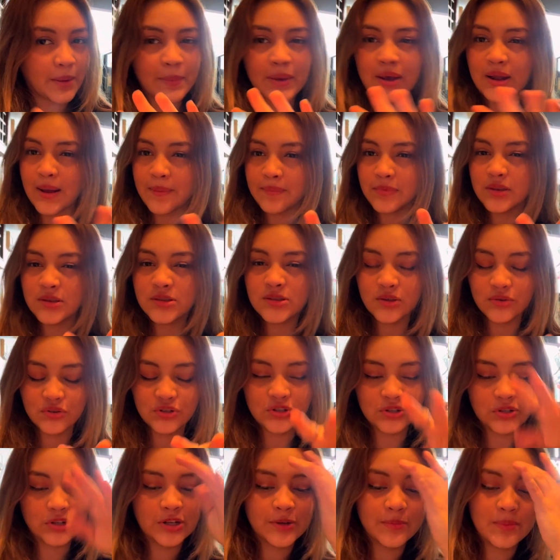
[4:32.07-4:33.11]
but I'm not so
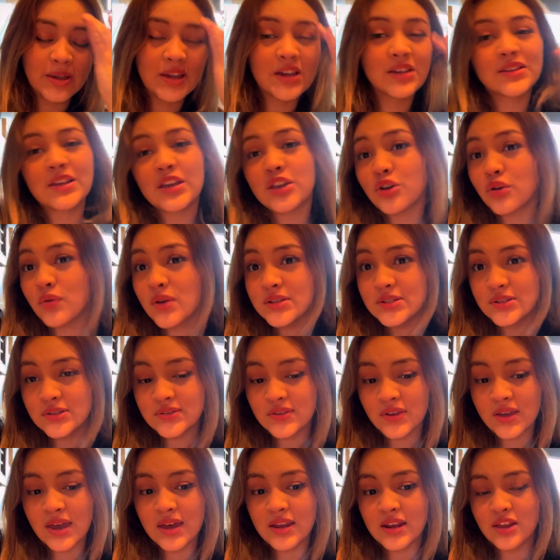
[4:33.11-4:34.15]
sure because I always
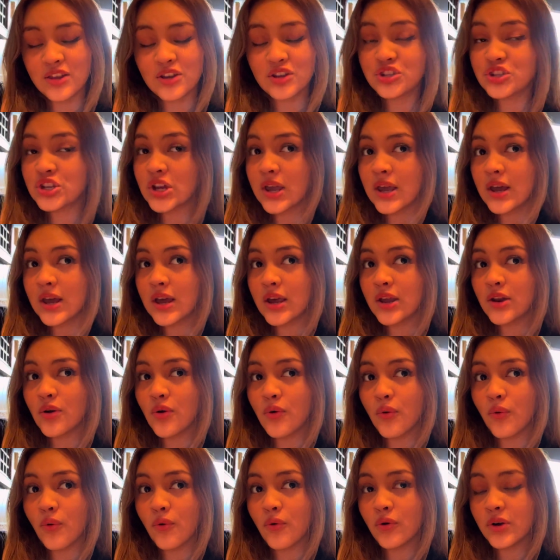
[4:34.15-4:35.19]
used to get either chicken
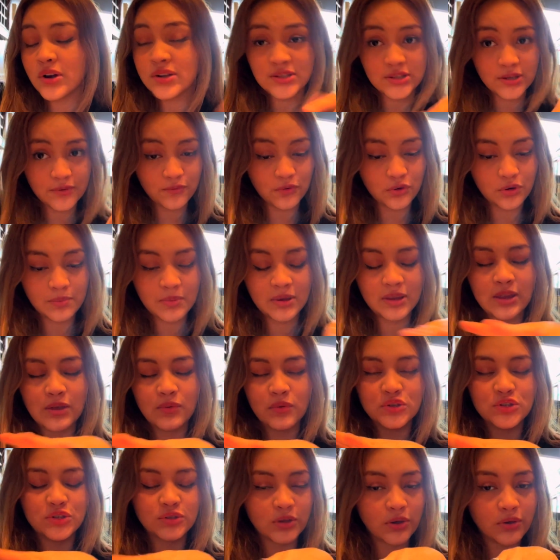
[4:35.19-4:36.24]
or seafood, but it
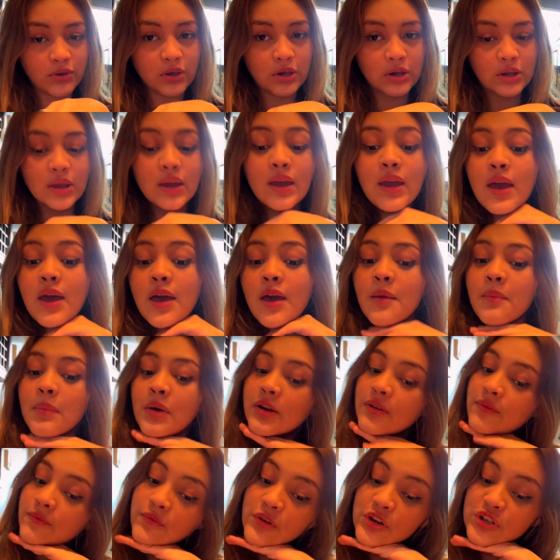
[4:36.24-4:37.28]
was so good.
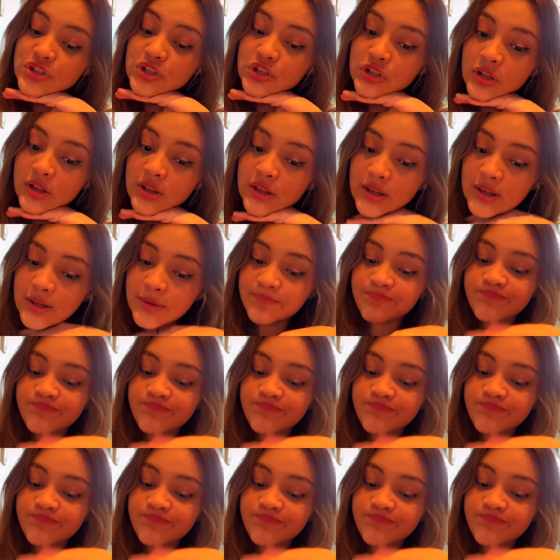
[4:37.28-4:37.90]
But unfortunately,